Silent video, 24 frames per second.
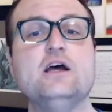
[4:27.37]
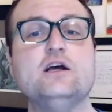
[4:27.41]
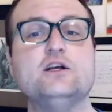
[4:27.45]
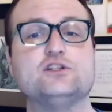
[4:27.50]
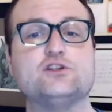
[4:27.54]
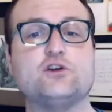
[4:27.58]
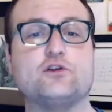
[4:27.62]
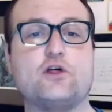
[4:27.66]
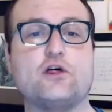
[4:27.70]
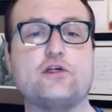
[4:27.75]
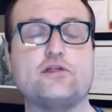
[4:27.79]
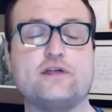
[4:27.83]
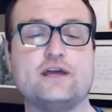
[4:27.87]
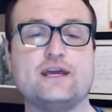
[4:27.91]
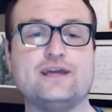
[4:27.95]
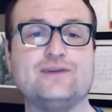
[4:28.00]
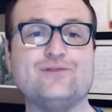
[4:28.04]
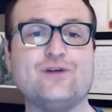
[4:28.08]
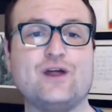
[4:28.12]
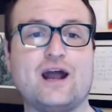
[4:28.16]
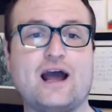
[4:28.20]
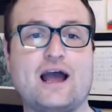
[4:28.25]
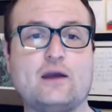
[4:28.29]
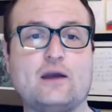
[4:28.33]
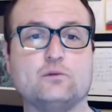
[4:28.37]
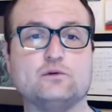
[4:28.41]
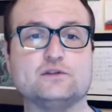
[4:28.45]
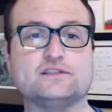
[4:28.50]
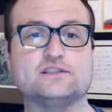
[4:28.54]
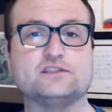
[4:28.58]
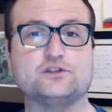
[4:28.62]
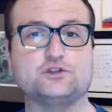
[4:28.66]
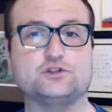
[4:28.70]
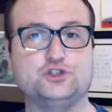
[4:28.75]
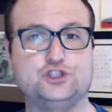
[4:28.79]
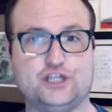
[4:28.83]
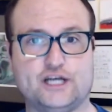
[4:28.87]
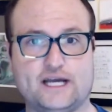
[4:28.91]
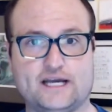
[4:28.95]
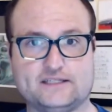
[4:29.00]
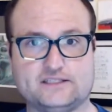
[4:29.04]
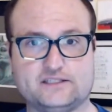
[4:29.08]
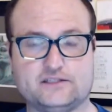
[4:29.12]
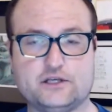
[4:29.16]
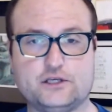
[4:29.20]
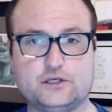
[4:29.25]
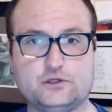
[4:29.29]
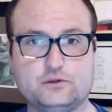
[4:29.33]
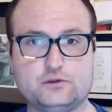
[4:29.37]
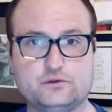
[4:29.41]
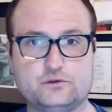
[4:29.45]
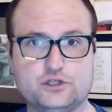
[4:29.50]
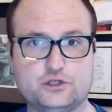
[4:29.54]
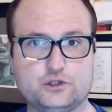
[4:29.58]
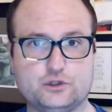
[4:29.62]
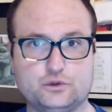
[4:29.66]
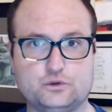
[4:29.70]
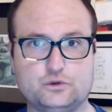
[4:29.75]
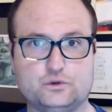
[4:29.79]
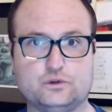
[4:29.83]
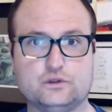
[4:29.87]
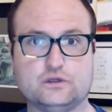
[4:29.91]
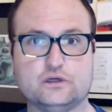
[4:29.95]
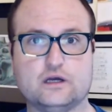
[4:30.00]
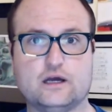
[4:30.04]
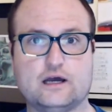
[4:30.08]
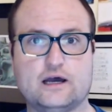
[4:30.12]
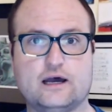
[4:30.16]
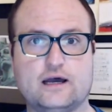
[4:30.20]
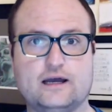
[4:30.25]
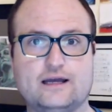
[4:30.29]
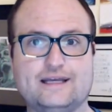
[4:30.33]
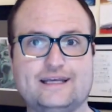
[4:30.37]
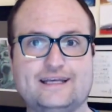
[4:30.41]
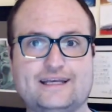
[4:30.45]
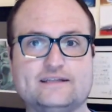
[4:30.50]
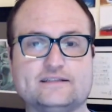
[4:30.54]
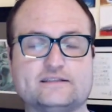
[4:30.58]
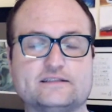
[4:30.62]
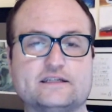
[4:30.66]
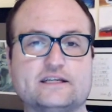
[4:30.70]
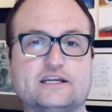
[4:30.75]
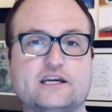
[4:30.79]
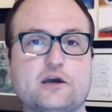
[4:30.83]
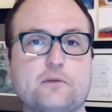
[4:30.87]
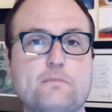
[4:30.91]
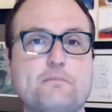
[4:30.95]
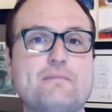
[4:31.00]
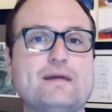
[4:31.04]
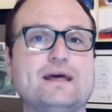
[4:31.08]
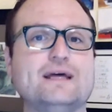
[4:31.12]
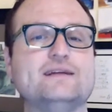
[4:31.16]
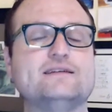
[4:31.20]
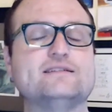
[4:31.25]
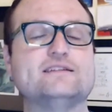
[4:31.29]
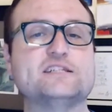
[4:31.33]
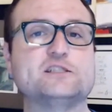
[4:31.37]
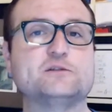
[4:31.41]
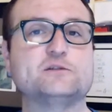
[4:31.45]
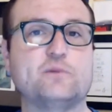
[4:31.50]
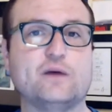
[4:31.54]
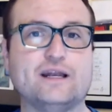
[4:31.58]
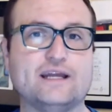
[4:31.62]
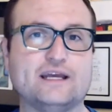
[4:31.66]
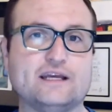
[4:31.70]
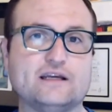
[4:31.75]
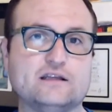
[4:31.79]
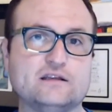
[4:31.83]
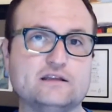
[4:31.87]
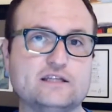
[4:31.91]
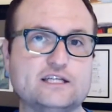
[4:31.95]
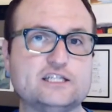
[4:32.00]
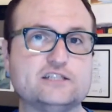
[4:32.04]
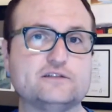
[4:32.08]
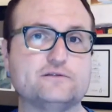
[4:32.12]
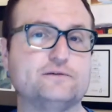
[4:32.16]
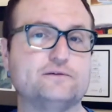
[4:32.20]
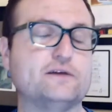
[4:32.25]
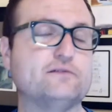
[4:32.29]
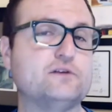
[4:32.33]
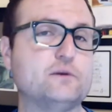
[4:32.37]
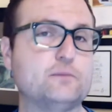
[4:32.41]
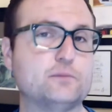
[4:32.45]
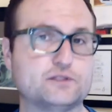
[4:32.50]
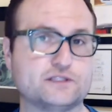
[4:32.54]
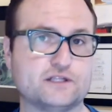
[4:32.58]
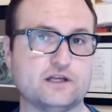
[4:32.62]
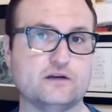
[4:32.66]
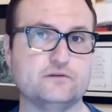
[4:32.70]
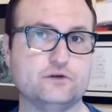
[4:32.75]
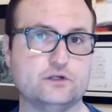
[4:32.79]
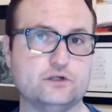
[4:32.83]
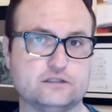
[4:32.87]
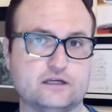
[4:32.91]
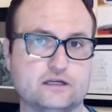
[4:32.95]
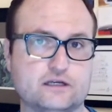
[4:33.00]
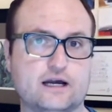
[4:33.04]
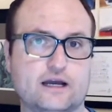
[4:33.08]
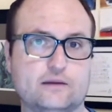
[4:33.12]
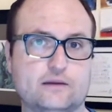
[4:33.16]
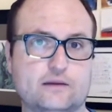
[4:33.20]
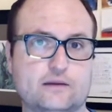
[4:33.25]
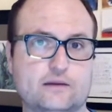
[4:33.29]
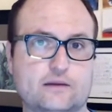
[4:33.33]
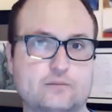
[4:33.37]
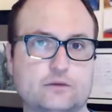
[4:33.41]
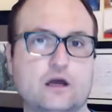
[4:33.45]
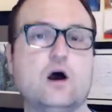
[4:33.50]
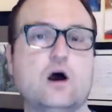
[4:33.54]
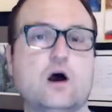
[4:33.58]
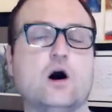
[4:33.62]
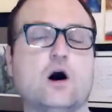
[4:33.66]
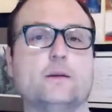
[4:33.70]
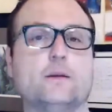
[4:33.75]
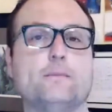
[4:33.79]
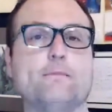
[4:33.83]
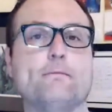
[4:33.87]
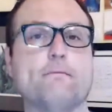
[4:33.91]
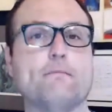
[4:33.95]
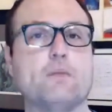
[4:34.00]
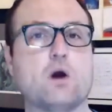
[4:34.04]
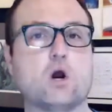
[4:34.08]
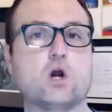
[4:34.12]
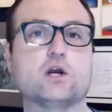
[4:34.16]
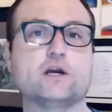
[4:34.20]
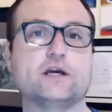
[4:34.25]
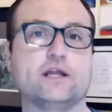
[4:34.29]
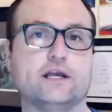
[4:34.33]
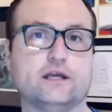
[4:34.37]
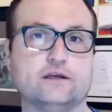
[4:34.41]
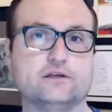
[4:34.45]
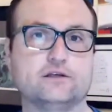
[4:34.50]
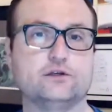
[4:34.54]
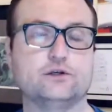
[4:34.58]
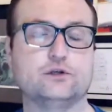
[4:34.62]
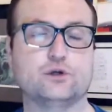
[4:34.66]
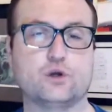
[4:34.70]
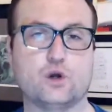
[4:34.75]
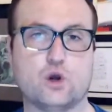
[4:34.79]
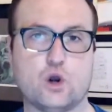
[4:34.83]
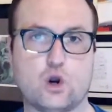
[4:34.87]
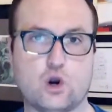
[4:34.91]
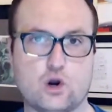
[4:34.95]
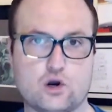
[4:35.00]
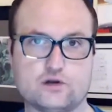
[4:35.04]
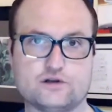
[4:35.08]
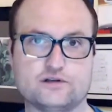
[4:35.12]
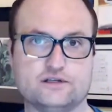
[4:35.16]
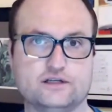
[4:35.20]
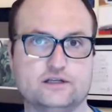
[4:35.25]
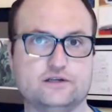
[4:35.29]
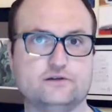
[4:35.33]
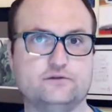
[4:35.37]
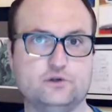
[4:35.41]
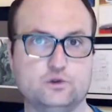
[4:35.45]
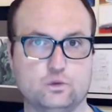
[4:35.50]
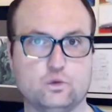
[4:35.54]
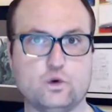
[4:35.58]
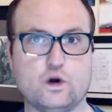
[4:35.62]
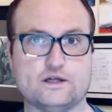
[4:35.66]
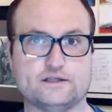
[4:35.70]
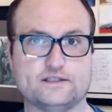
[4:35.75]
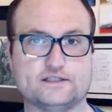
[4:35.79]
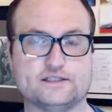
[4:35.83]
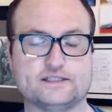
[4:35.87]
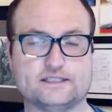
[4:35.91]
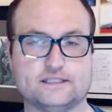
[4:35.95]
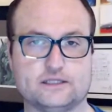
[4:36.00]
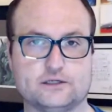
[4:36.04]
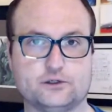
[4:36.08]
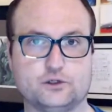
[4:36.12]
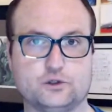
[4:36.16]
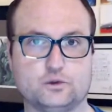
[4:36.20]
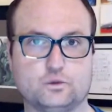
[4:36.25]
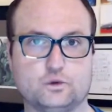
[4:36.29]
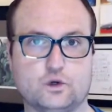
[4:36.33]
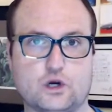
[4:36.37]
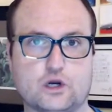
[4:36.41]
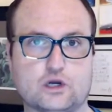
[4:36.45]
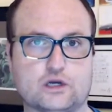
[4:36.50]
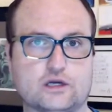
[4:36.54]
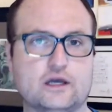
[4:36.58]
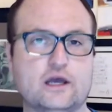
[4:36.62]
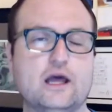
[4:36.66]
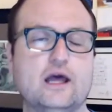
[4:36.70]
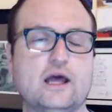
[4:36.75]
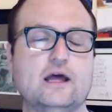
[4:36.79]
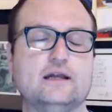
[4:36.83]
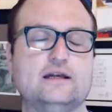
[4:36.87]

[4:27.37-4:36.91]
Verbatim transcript: So the thing that I would suggest that you do uh, is commit to spending at least 50% of your time on marketing your art if you want to sell your work.